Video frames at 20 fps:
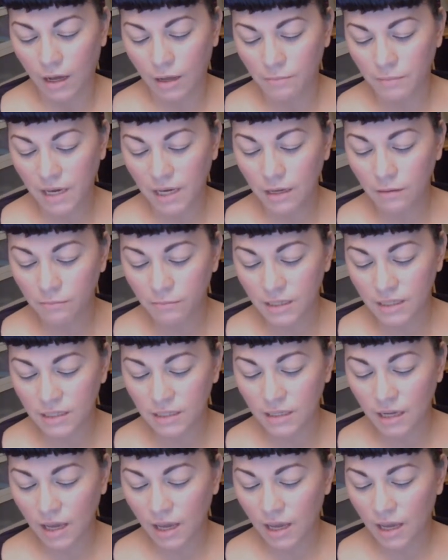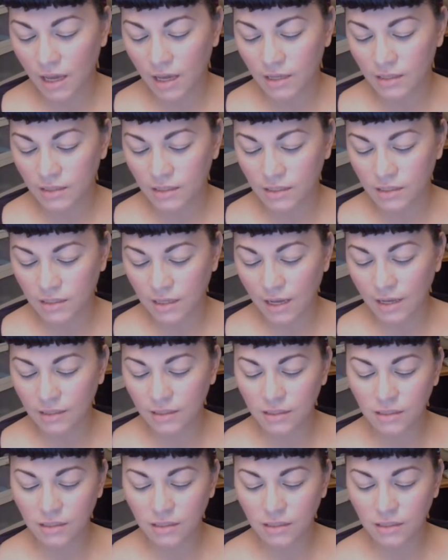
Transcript: Make It Mist and Set.